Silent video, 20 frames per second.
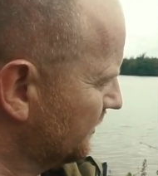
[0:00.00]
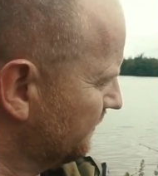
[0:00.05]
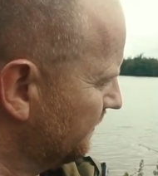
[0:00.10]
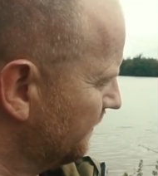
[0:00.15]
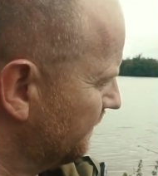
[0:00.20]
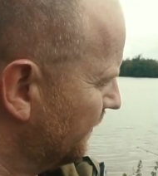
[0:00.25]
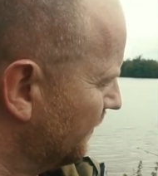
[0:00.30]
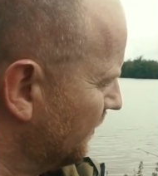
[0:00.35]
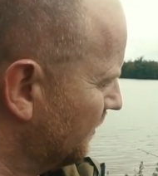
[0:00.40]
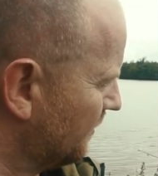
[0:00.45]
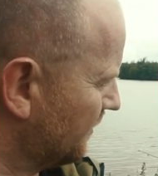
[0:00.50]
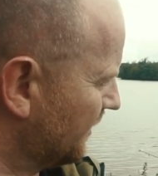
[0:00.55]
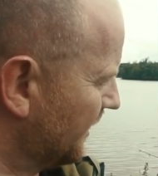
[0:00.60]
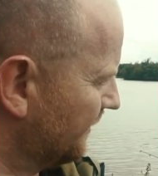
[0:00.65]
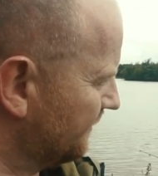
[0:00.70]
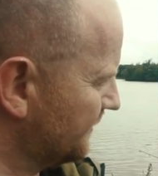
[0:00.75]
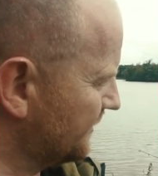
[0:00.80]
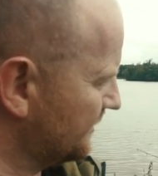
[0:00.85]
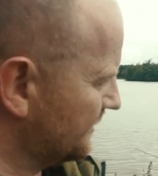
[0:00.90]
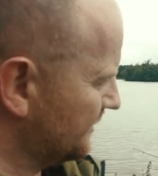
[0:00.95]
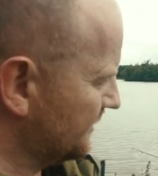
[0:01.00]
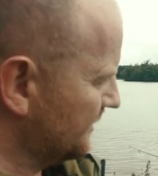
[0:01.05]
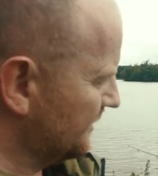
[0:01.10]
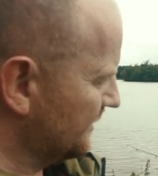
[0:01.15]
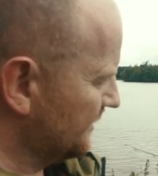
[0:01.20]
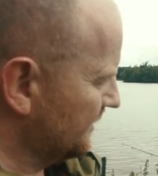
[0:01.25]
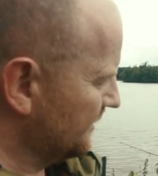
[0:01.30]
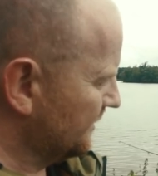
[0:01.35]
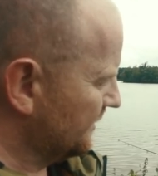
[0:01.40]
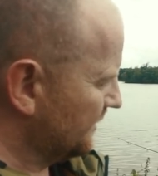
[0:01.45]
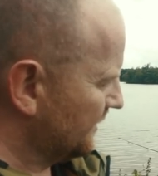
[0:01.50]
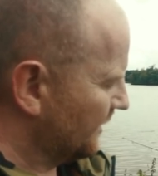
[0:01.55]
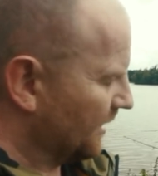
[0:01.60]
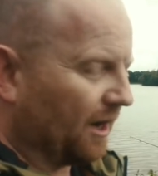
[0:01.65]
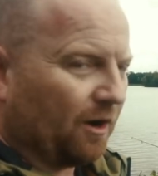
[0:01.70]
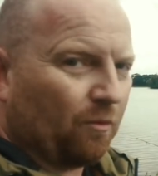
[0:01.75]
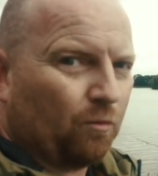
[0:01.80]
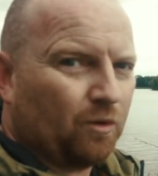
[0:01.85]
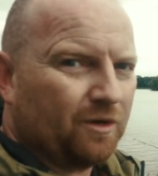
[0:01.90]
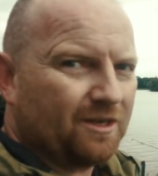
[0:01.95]
for photographs.
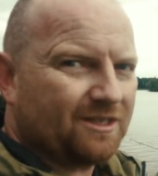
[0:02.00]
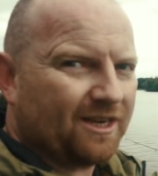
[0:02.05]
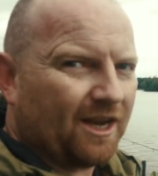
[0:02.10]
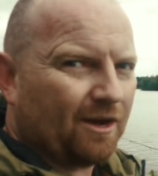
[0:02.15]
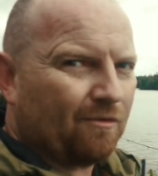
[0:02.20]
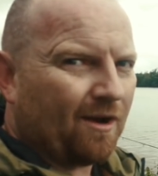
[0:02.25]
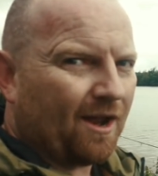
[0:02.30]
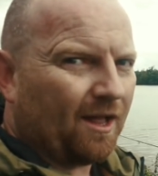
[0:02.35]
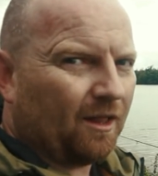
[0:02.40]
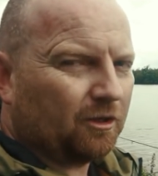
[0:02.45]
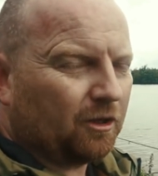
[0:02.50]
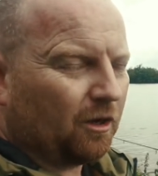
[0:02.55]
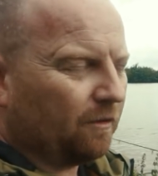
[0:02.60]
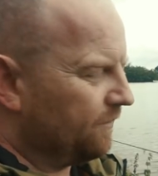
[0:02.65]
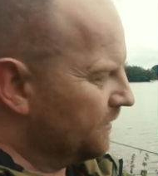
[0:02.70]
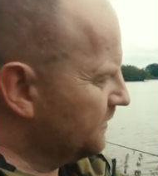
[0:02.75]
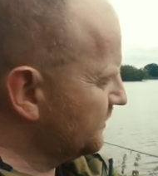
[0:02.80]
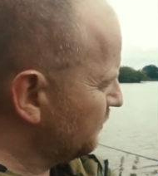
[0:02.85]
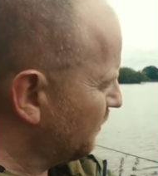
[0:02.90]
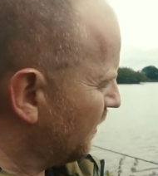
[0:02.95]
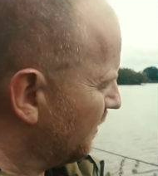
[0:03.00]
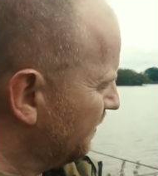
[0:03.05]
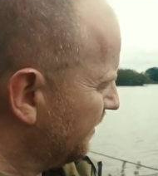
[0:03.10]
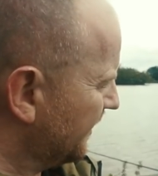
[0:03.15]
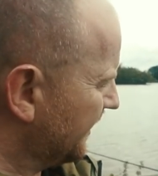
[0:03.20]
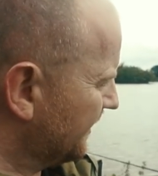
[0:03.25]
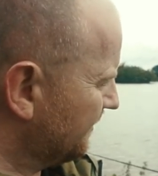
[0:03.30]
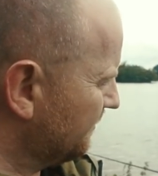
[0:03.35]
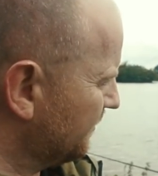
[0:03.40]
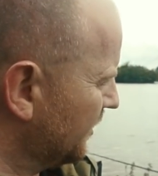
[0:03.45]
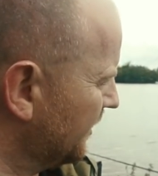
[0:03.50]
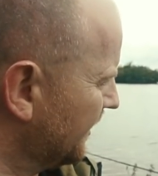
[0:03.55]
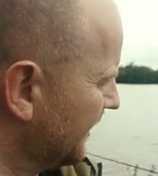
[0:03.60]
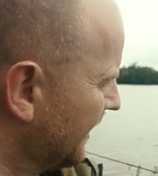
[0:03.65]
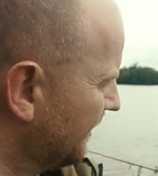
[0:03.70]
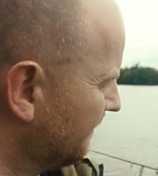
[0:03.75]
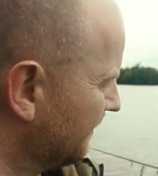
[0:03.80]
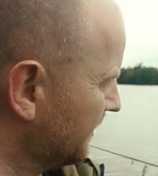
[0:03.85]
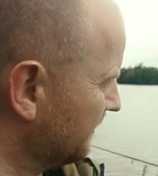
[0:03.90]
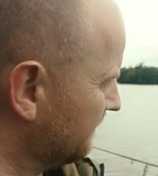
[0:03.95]
And I wouldn't say it rattled off, it was one bleep, weren't it,
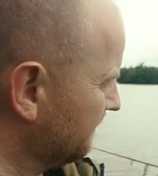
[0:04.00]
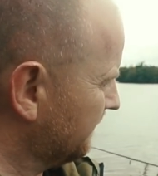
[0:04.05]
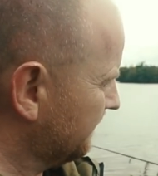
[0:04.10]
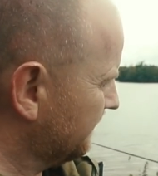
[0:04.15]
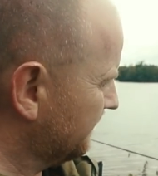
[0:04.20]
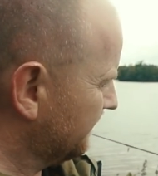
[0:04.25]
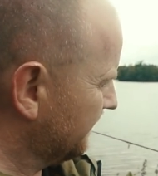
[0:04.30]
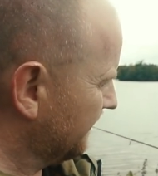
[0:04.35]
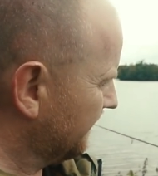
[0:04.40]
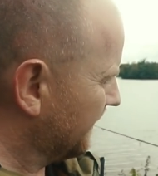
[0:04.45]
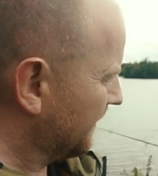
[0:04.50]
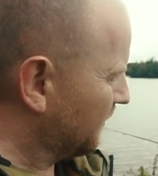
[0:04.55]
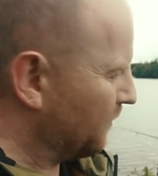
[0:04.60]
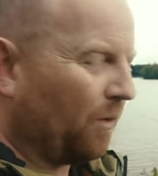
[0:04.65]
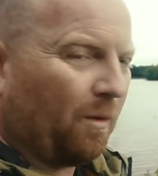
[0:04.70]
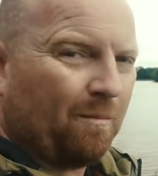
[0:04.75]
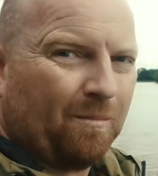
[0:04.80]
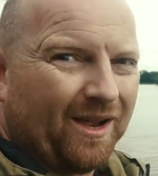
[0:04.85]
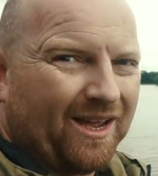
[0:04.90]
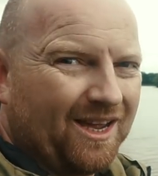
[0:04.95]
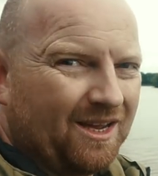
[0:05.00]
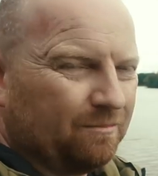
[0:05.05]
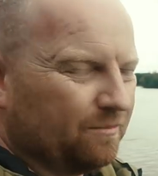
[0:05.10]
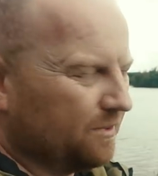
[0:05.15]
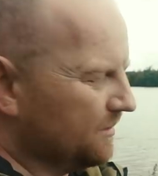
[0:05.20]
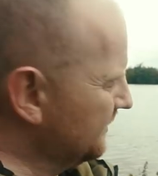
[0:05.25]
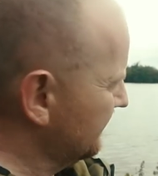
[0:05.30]
Adam? Yeah. One bleep.